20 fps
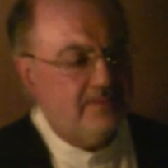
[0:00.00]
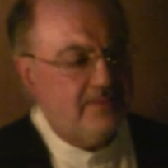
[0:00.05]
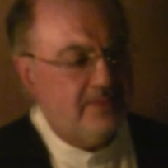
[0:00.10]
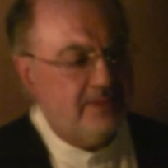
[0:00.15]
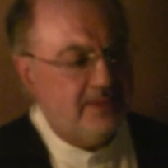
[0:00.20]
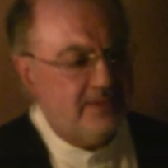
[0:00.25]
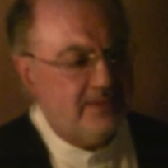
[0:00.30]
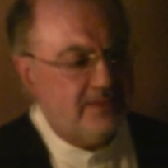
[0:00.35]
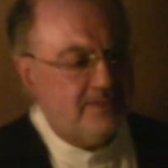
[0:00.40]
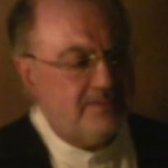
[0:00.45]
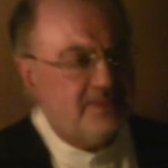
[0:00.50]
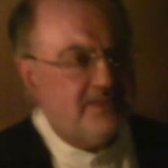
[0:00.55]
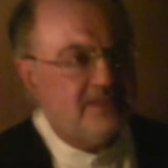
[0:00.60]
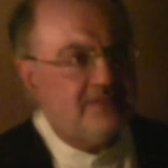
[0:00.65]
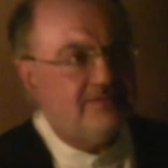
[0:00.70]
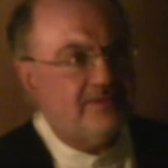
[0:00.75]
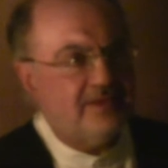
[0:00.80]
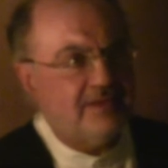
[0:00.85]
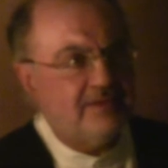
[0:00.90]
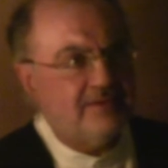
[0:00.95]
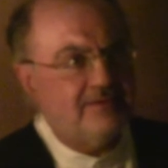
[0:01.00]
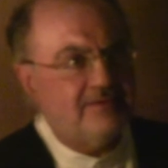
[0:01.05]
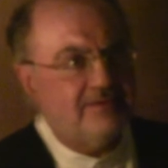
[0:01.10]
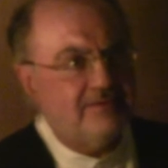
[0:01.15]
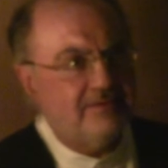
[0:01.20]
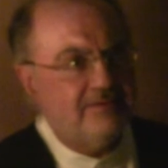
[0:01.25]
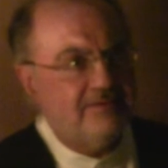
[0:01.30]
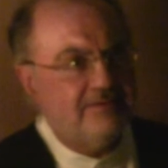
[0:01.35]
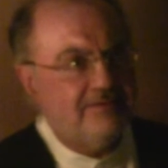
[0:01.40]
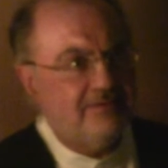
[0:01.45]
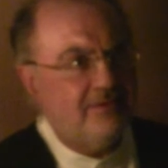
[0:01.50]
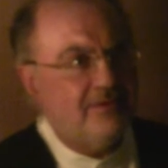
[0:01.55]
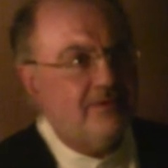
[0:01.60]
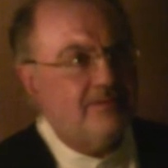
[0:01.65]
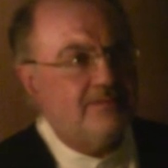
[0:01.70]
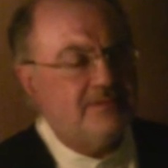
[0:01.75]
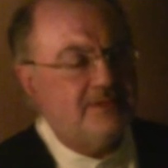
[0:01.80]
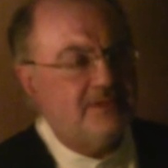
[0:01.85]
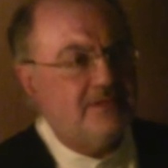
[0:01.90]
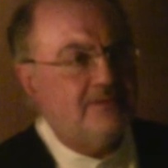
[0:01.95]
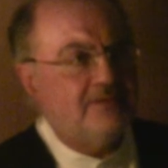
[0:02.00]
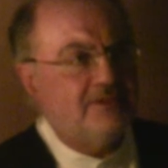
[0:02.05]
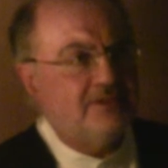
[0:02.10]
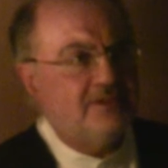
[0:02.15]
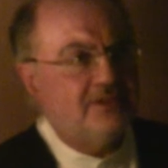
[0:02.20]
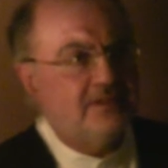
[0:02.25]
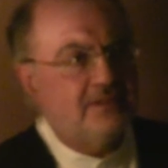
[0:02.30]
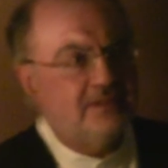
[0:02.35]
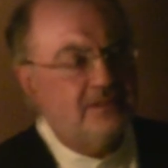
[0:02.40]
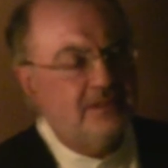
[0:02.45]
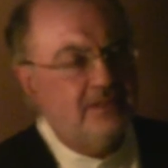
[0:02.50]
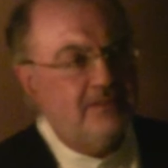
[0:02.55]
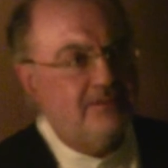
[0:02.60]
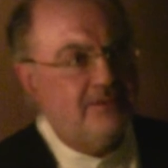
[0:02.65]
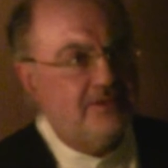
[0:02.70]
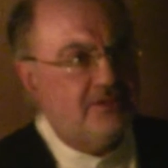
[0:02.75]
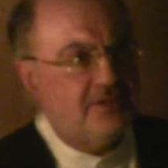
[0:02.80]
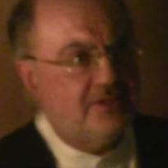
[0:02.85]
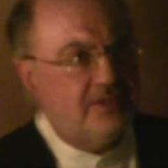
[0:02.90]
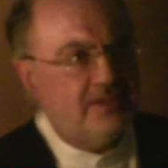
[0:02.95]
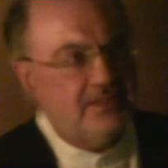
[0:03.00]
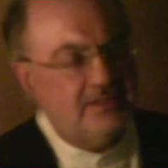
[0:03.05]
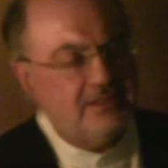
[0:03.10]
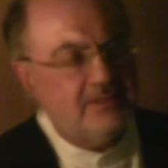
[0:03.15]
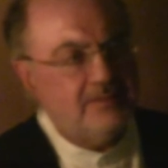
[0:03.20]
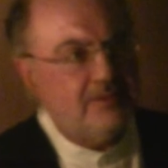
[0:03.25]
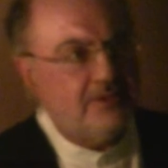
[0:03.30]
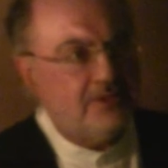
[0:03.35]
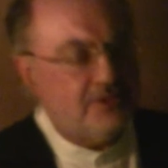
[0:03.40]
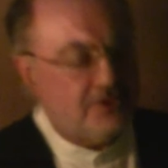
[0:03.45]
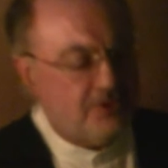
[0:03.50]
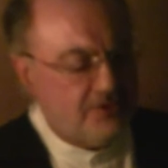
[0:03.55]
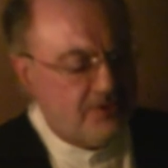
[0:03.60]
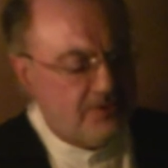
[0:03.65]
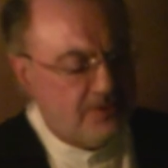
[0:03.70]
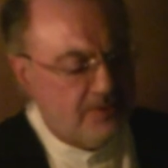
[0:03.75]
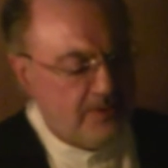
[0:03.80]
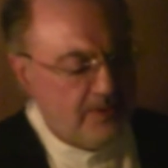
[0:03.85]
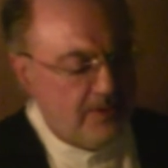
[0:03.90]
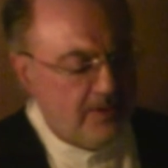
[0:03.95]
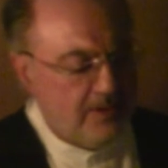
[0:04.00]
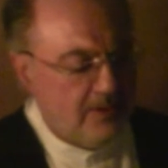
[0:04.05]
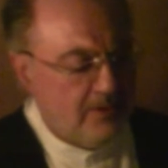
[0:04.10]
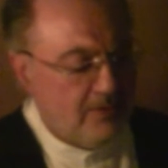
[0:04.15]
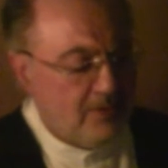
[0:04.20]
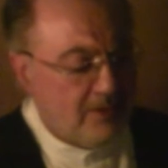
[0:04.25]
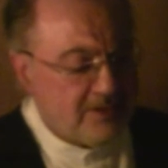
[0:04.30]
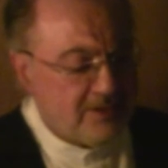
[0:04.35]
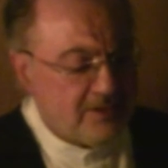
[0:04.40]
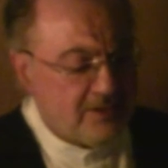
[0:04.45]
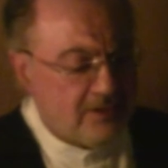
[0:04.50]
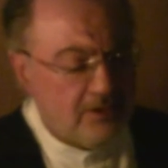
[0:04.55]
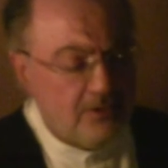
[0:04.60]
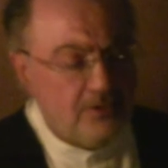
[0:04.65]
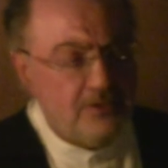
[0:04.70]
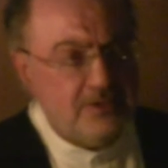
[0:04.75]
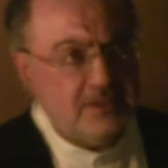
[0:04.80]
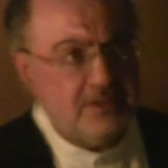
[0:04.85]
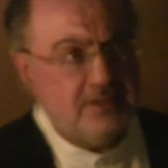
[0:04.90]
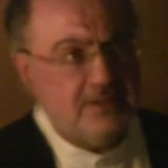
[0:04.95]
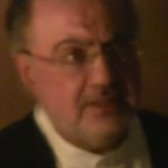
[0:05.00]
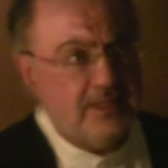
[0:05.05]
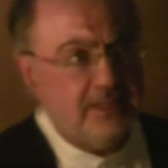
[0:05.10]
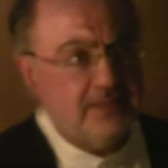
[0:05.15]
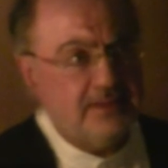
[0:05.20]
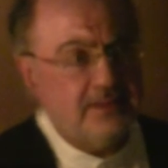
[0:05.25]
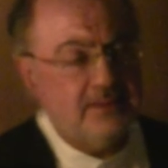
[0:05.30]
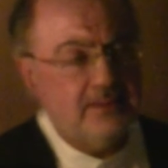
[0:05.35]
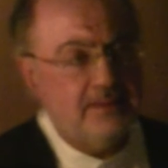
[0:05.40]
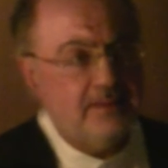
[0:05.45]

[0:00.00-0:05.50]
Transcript: the specific forms in which it has emerged. Once it loses that,